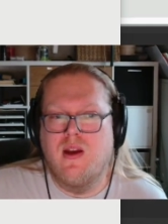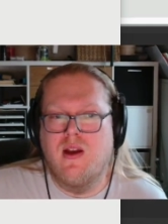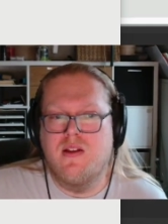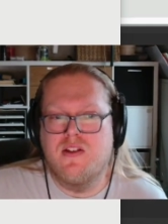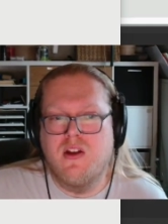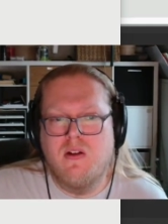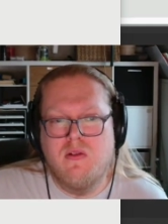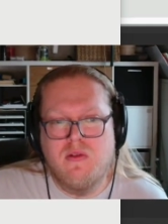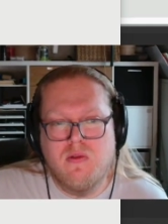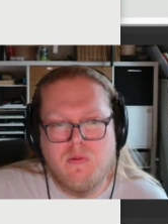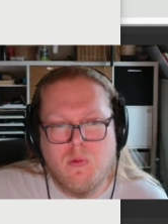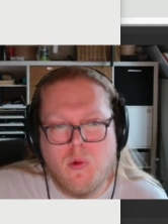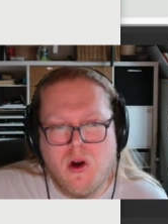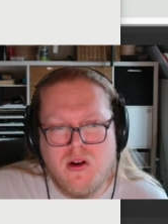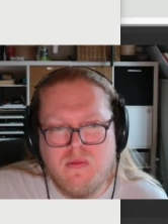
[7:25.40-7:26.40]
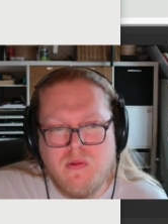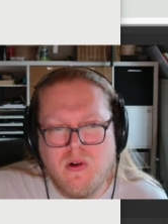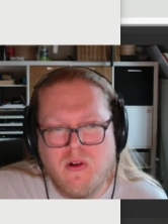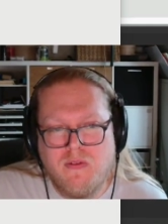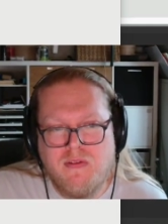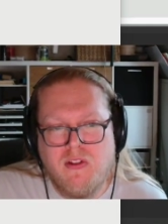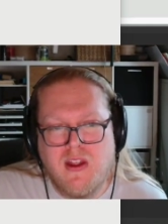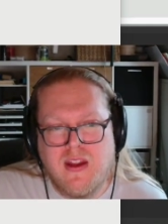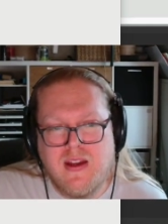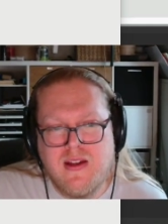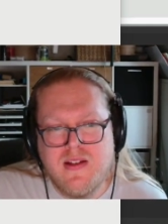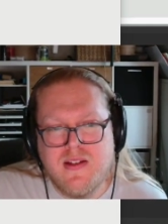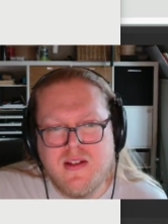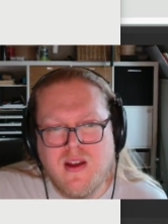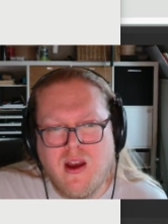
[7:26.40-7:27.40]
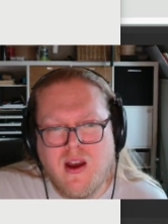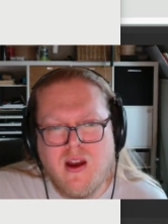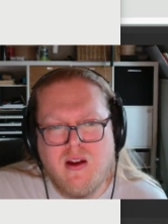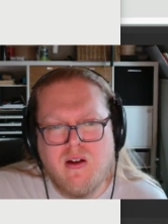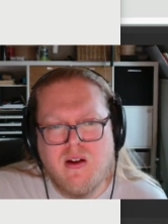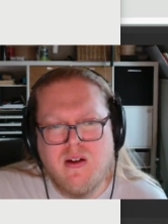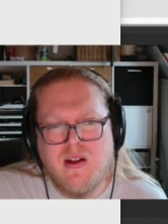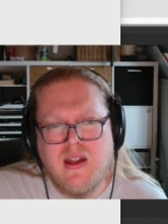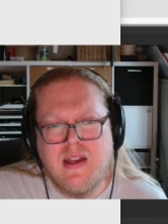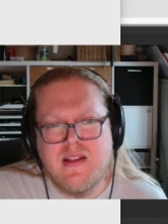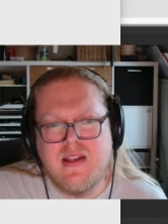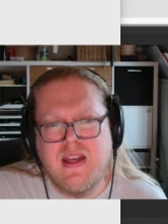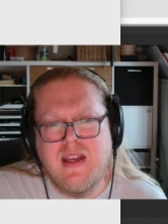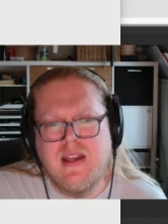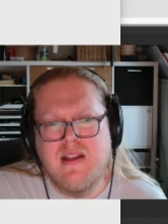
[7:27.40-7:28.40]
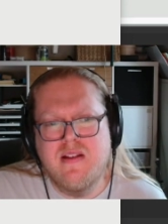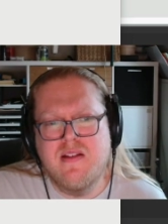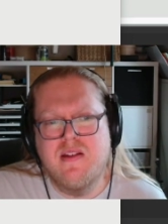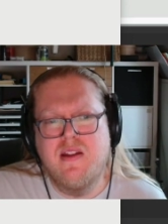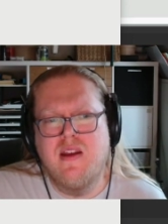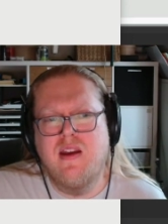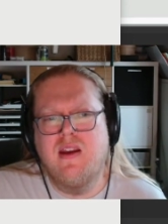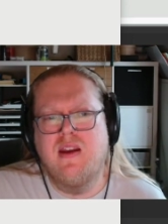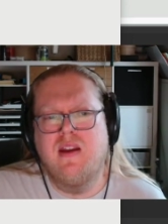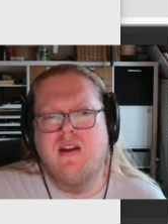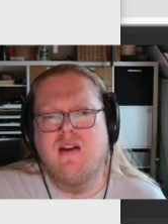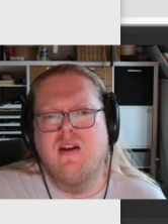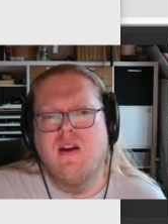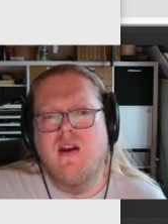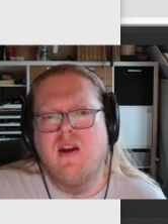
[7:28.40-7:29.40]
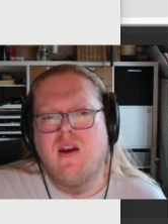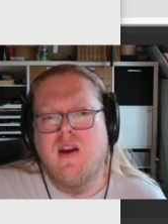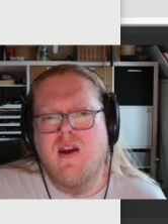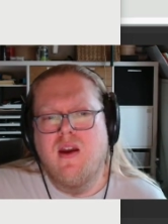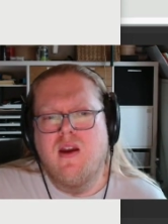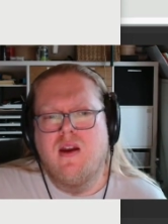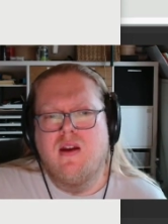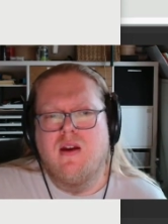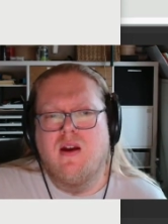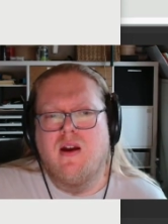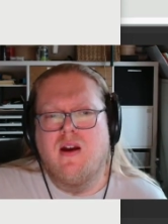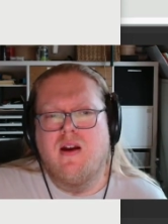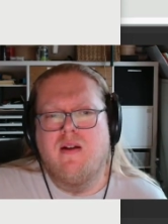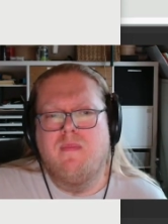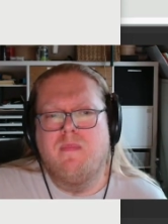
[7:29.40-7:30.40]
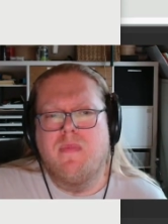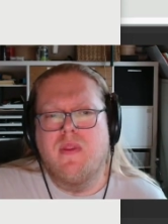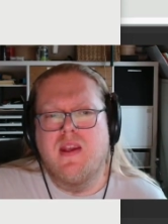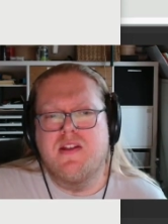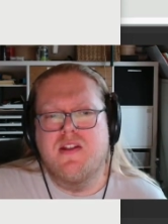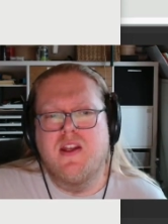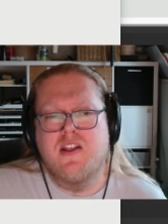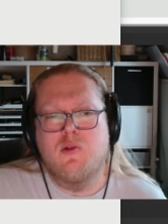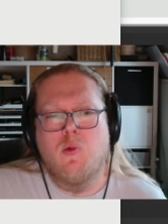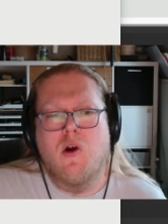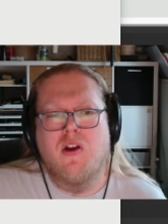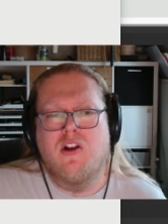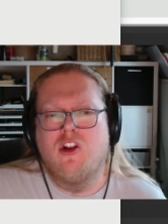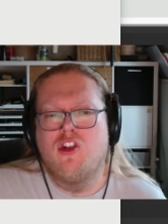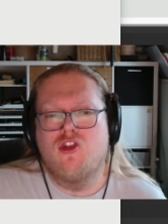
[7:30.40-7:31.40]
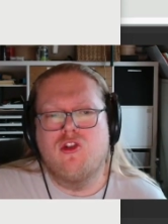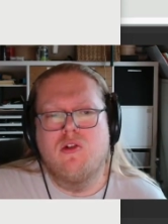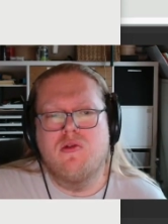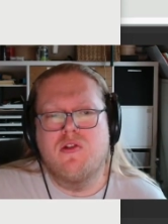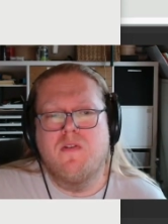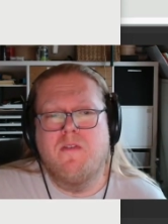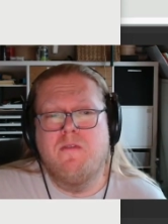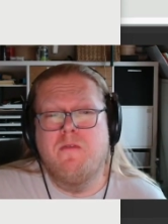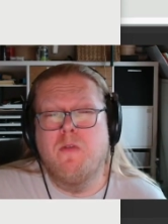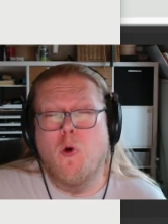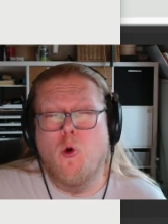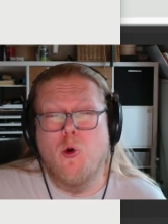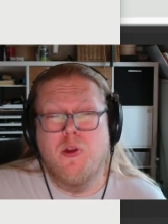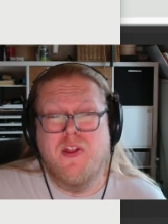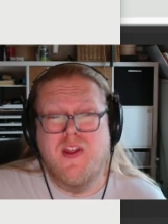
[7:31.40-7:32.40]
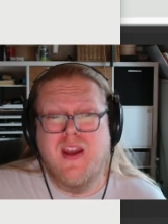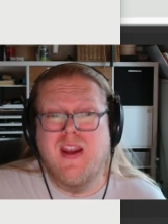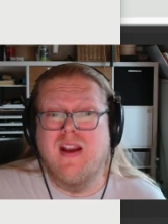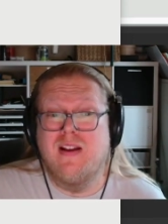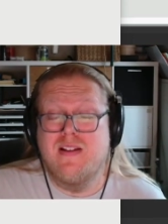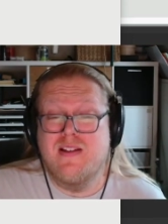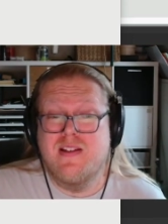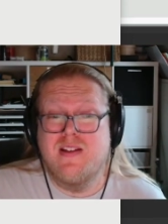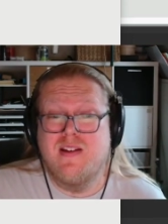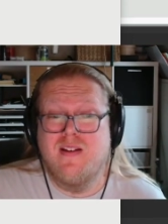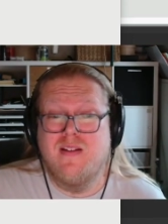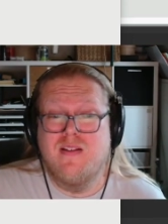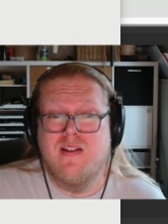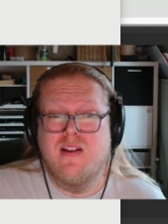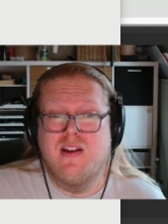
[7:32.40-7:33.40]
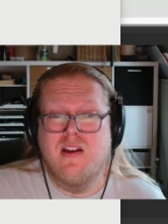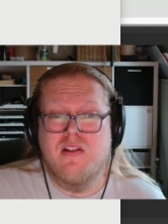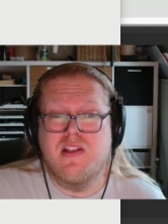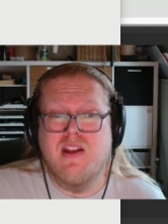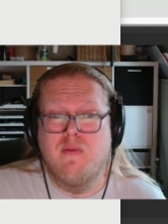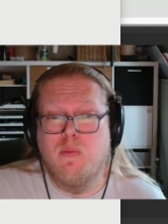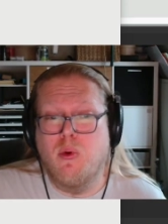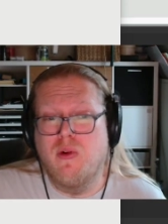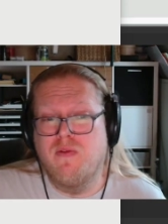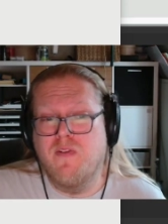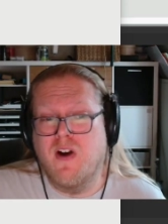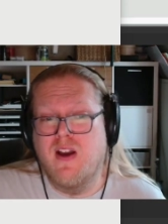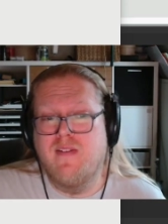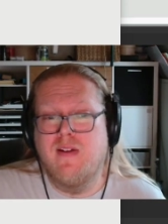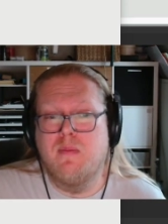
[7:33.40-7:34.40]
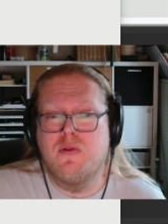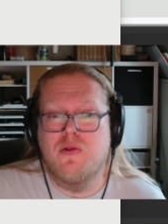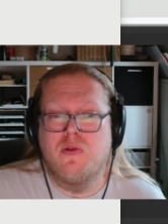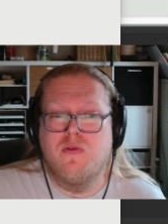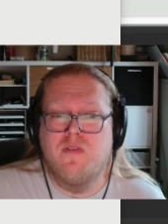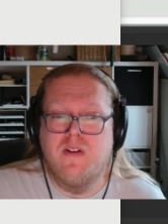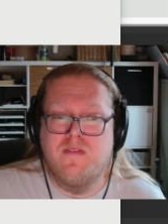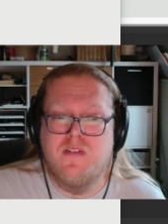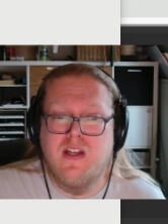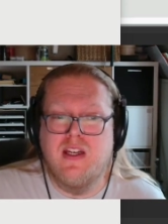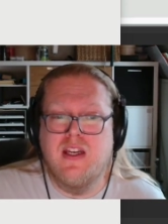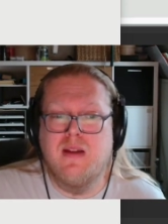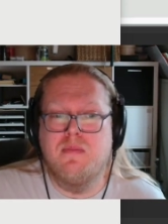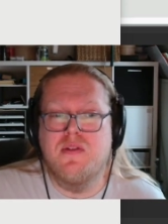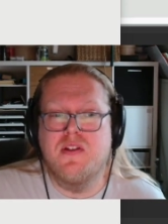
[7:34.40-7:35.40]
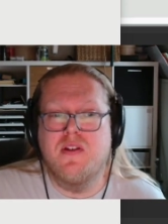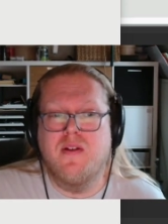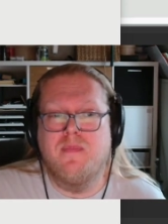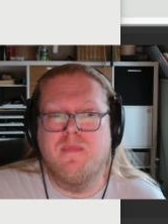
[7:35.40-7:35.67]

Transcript: So one of these, it is it's this one. It controls 4 things. 7.5 IPS or 15 IPS.